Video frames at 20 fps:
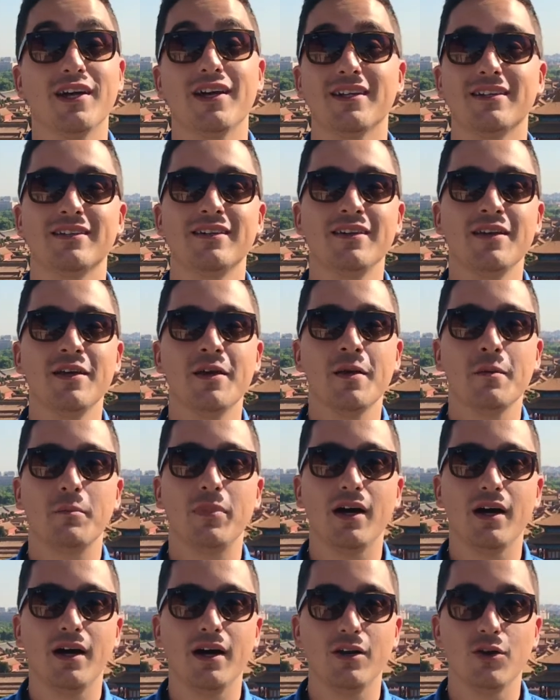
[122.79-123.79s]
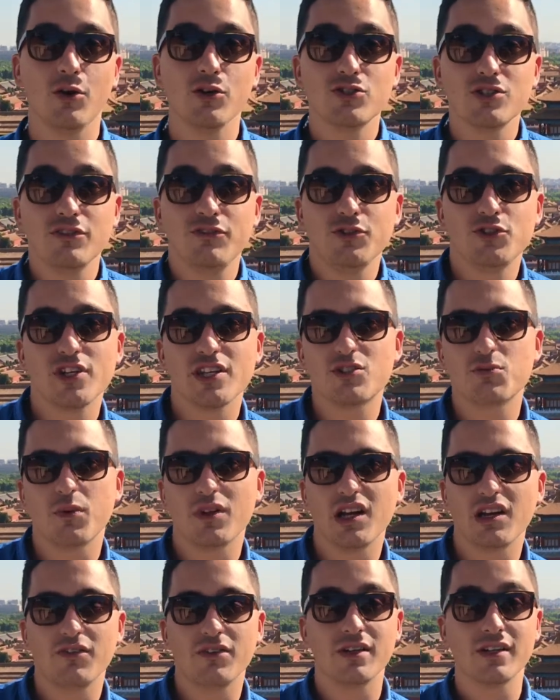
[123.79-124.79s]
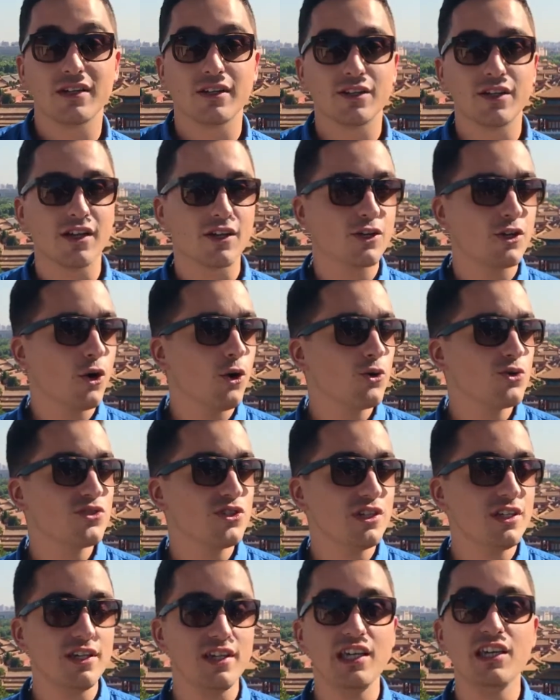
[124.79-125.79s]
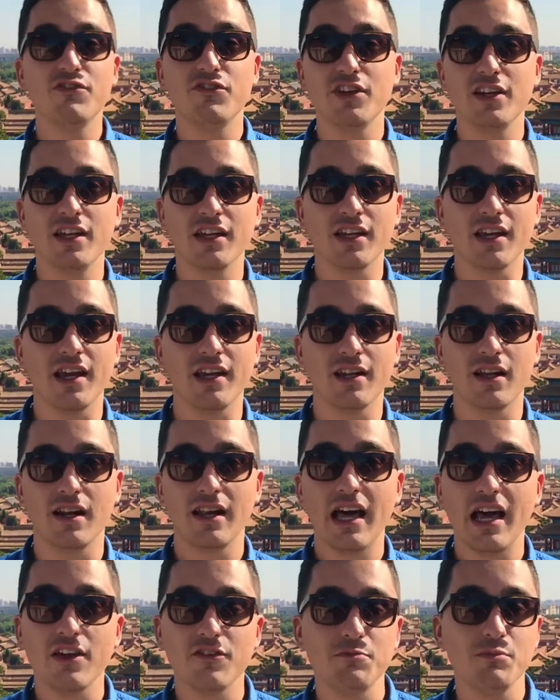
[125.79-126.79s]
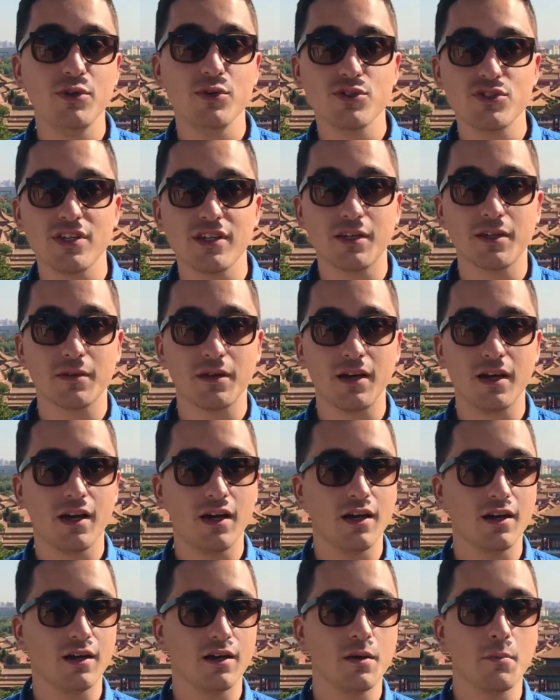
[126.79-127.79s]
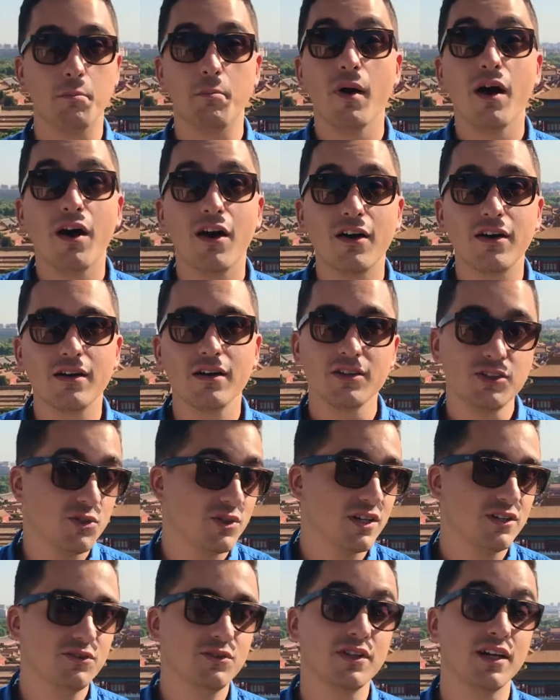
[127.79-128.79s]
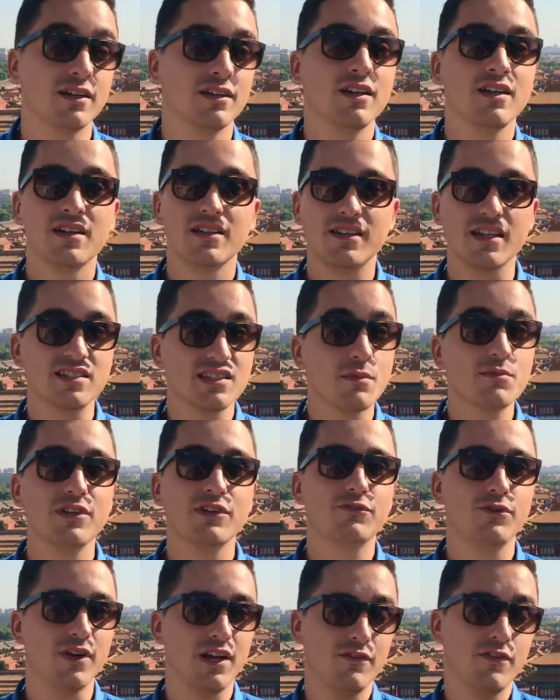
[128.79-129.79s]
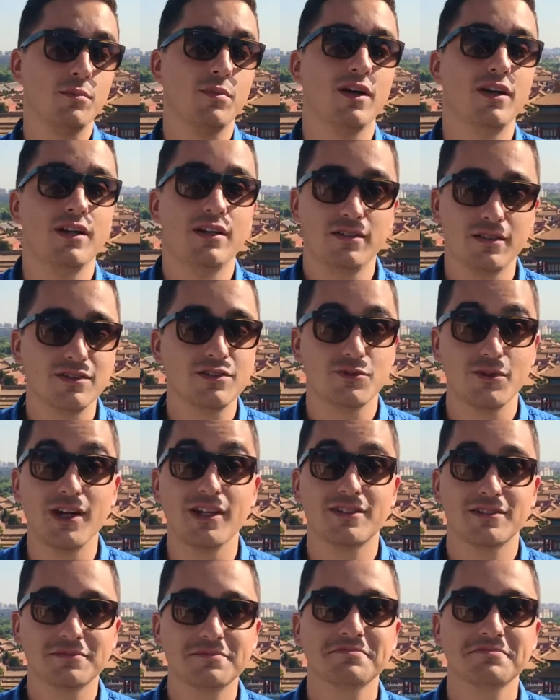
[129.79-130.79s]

that. But also if you just want to have a little cozy evening in a live music bar, you can do that. There's something for everybody. It's great.